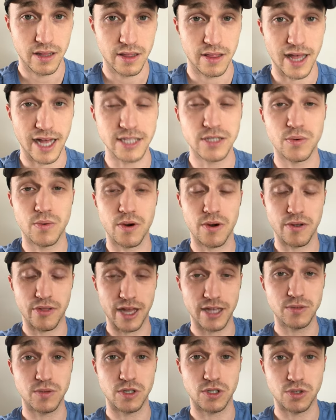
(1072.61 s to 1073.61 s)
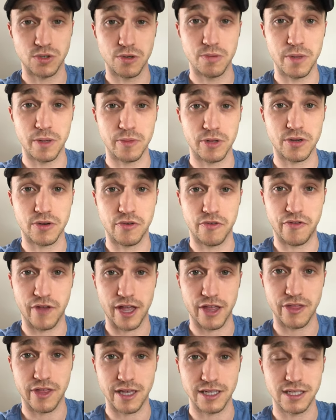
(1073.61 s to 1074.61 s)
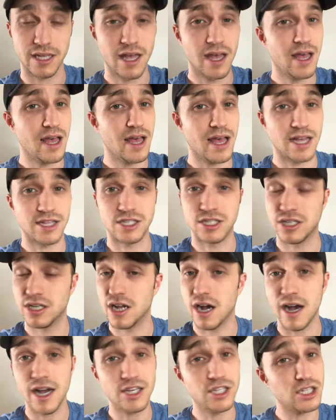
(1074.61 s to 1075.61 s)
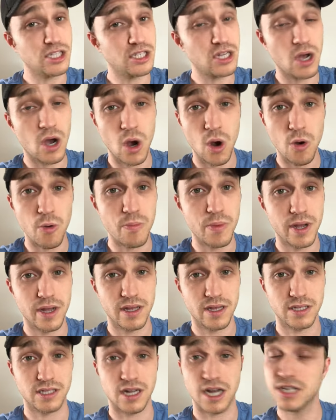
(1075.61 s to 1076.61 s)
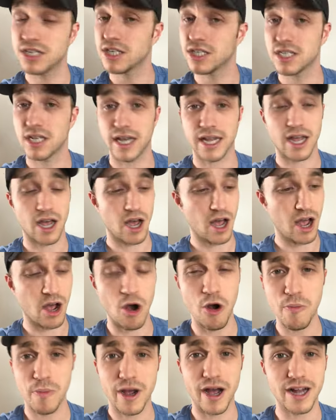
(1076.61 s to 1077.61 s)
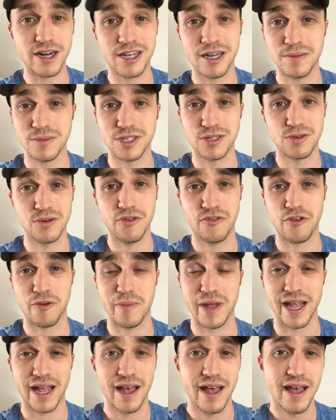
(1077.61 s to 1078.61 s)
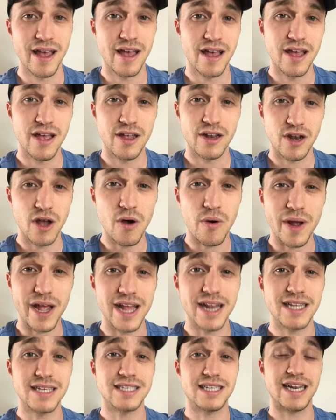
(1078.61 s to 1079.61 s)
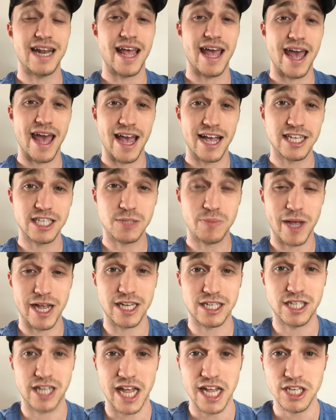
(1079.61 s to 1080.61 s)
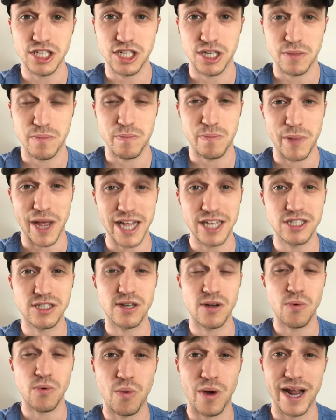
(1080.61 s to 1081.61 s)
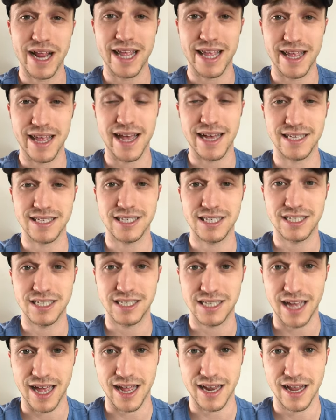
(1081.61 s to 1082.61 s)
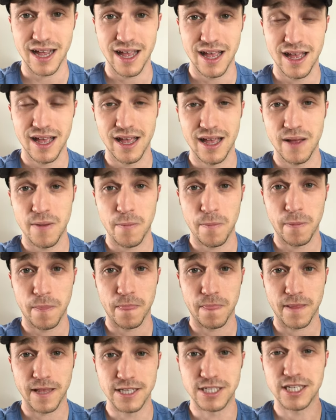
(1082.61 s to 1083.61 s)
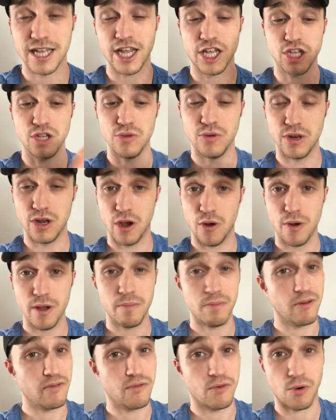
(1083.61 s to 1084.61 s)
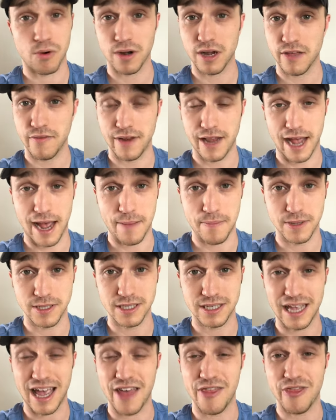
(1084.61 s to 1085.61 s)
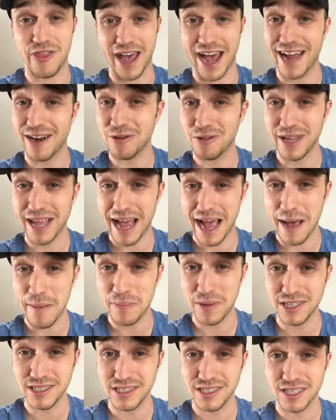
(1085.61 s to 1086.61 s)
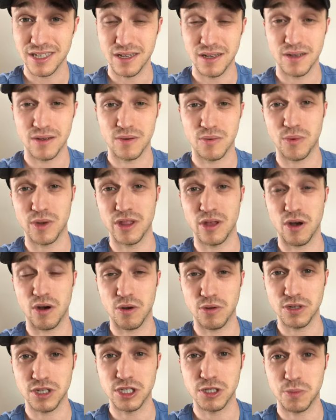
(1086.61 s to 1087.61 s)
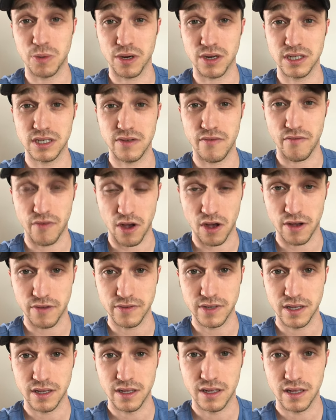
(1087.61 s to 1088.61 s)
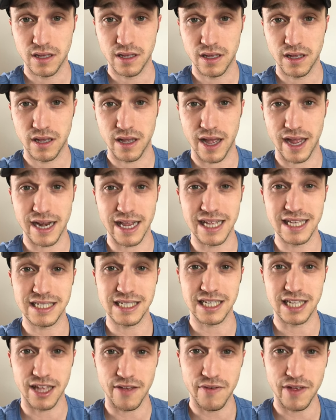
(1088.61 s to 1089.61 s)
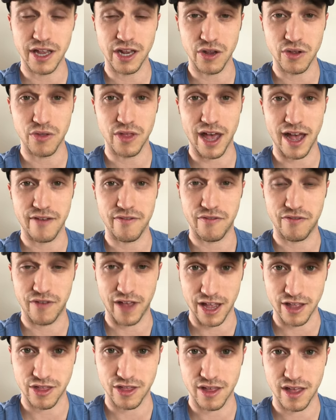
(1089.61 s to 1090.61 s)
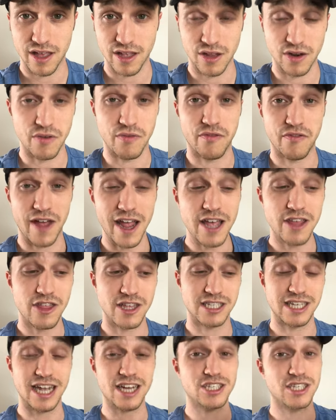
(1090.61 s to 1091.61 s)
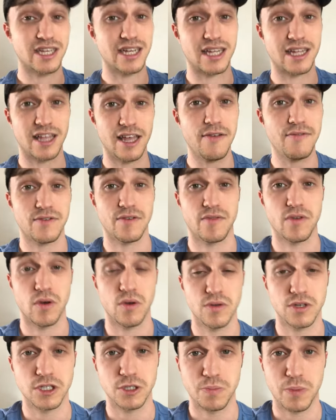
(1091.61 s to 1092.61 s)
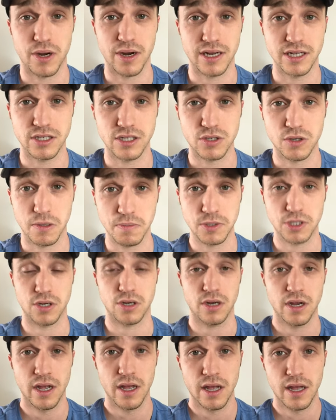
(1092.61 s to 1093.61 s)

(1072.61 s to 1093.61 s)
That's where that's what true biblical faith is. It's not just a hope. It's not just like a hope God comes through for me. No, it is an expectation based what he has said. It's like you know it before it even happens, and that only happens when the Holy Spirit's involved and he's giving you that faith. You know, faith is actually a gift of the Holy Spirit in scripture.